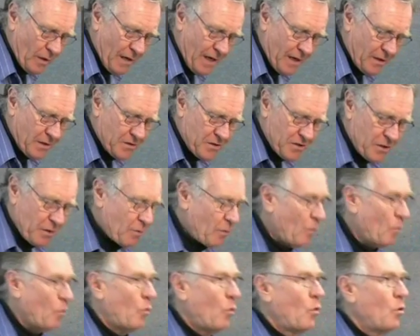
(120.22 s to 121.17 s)
I consider
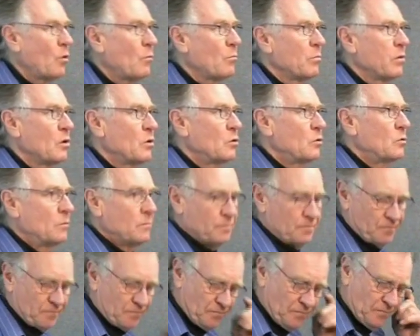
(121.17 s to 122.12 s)
a warm blue.
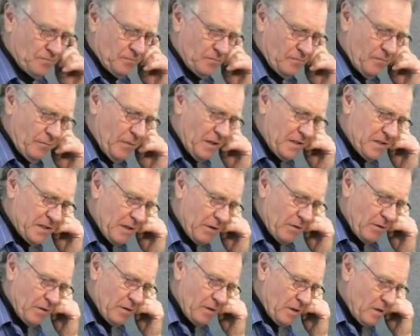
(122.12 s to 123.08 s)
Picked
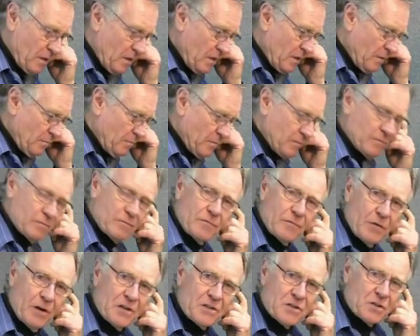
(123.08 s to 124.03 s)
out
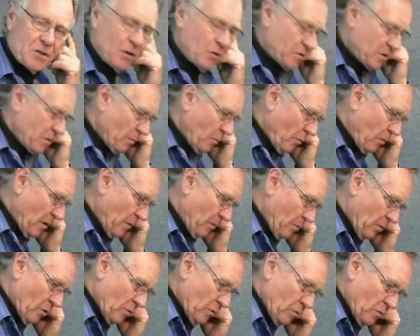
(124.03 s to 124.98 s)
French ultramarine
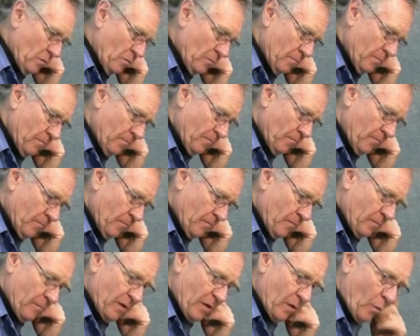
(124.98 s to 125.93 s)
blue,
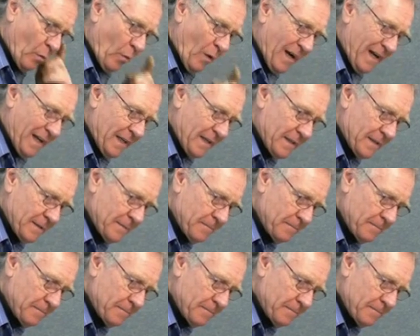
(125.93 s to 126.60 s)
bit of white,